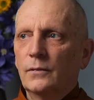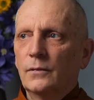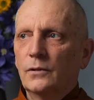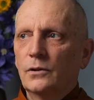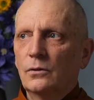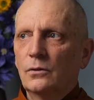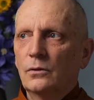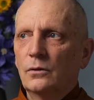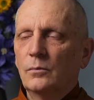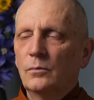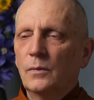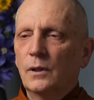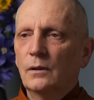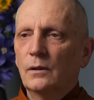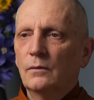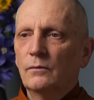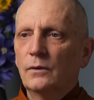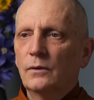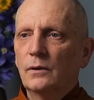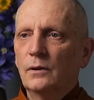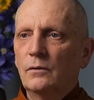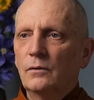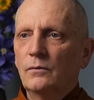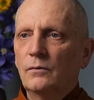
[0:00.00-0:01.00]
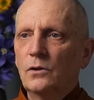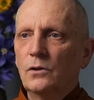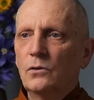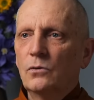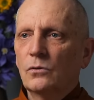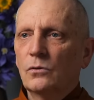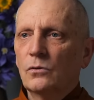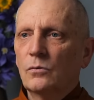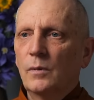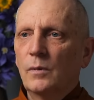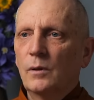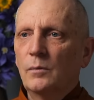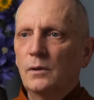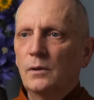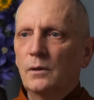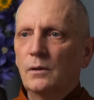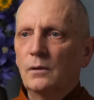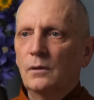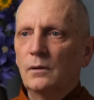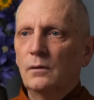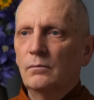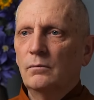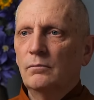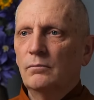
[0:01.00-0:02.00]
certain amount of individuals,
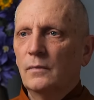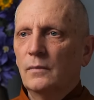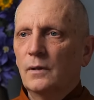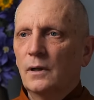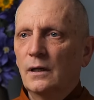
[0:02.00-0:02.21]
maybe